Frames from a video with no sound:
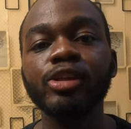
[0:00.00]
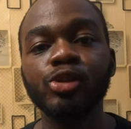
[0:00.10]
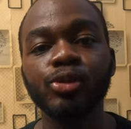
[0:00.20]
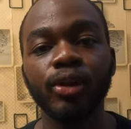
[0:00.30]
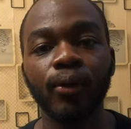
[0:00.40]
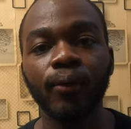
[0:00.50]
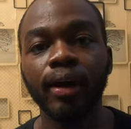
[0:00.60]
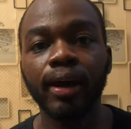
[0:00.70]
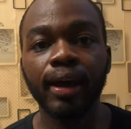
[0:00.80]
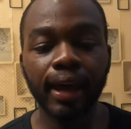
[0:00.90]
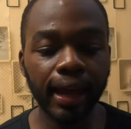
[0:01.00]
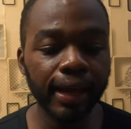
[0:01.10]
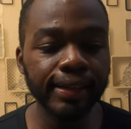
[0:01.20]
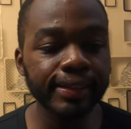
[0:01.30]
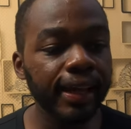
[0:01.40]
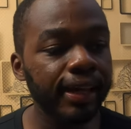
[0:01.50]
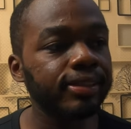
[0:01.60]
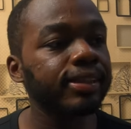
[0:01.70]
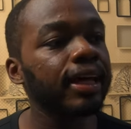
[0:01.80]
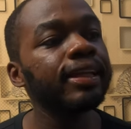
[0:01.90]
the studio and yeah,
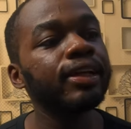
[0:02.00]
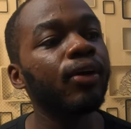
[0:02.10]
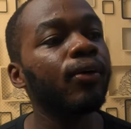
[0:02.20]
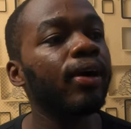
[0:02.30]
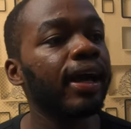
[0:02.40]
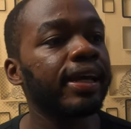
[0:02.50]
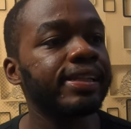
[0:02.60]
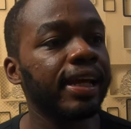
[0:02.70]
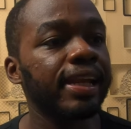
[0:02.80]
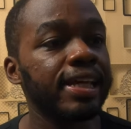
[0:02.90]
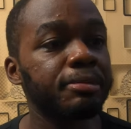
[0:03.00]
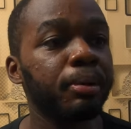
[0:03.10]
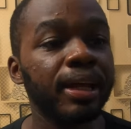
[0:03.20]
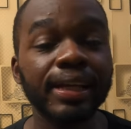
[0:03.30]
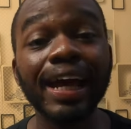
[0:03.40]
so that didn't go exactly as planned.